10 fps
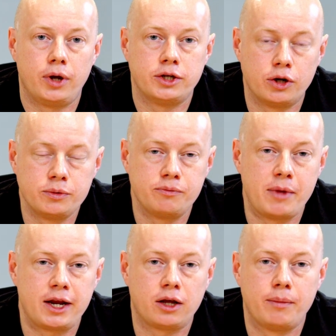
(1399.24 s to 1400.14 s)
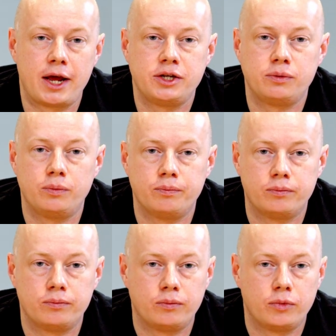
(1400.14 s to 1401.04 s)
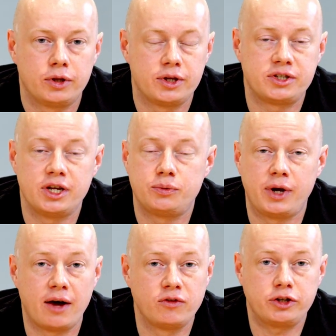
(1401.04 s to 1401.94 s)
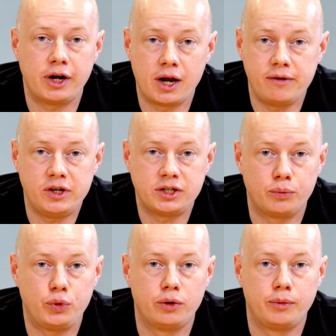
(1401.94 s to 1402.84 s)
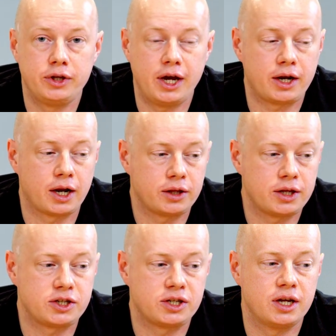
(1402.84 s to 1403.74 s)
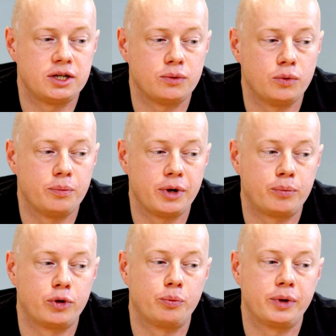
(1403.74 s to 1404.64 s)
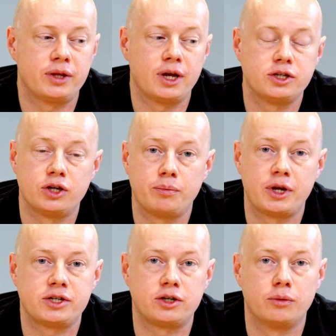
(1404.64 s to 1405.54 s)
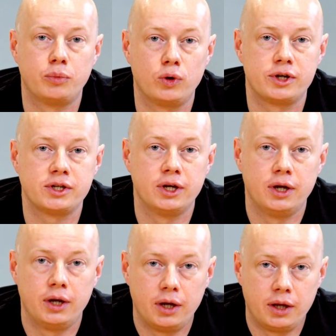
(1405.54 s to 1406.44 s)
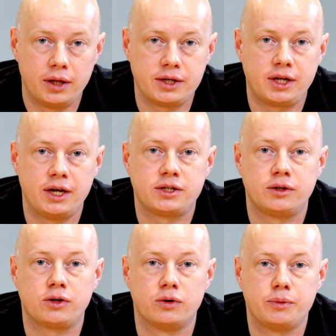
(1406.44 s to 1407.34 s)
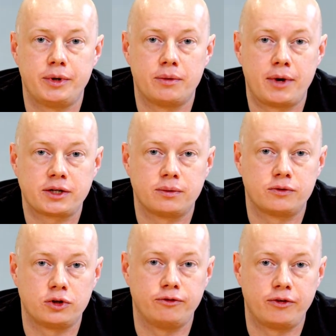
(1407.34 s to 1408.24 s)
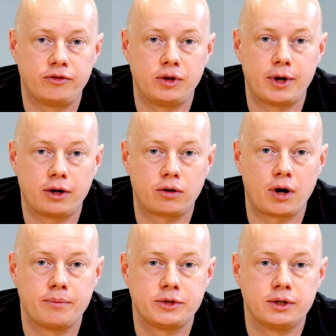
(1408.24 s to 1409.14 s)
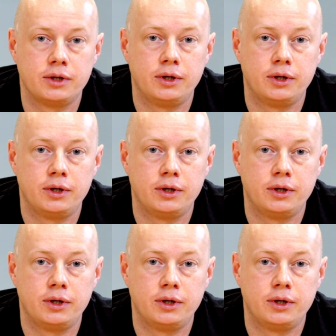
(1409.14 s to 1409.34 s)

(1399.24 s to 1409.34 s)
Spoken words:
In terms of medical management, at this stage we haven't tried IV salbutamol yet, and at this stage it would be appropriate then to administer a bolus. In this case, it's going to be a maximum of 250 micrograms